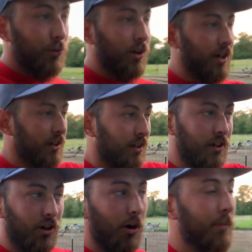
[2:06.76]
run
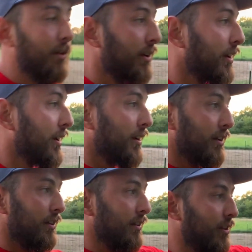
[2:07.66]
open
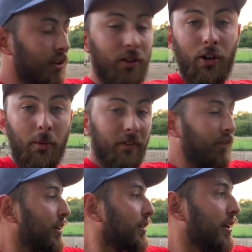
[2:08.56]
to the open
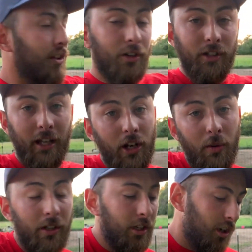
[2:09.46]
field, and they know
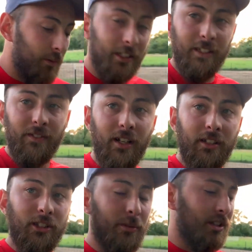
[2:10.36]
where to go because I've done
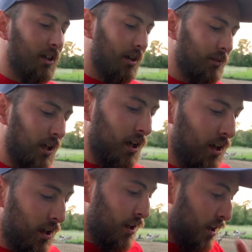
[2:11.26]
it so many times.
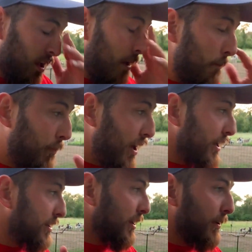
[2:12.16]

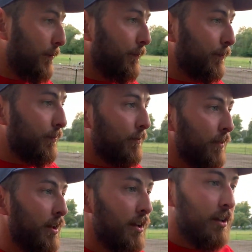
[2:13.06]
But
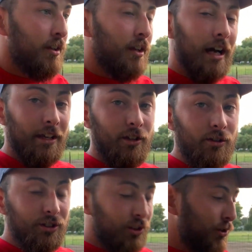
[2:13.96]
I
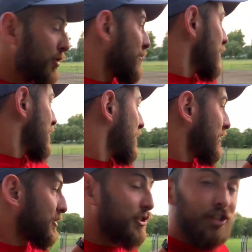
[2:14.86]
used to
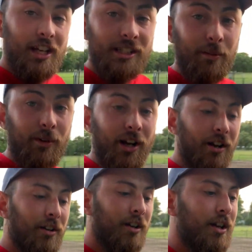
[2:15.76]
just chase them
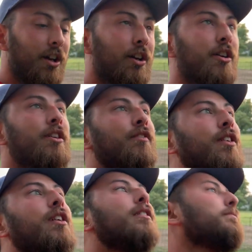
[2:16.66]
around
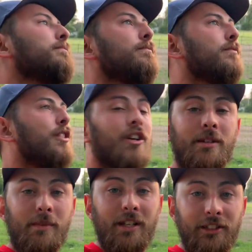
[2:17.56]
for
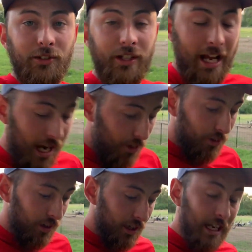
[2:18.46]
30 minutes to an
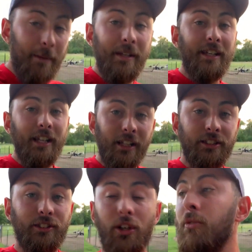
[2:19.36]
hour, and I'd be getting
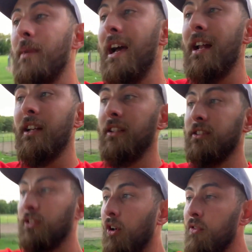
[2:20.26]
so mad, so